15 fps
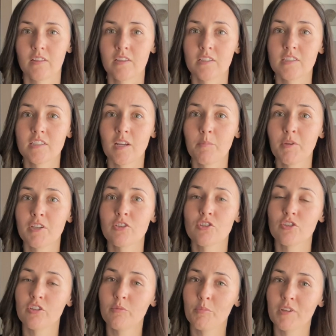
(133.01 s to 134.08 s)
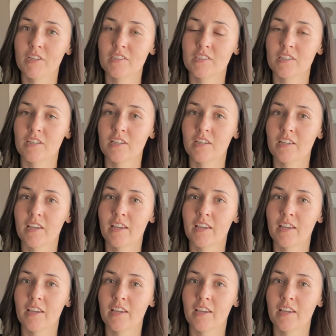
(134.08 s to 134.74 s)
The stomach should be acidic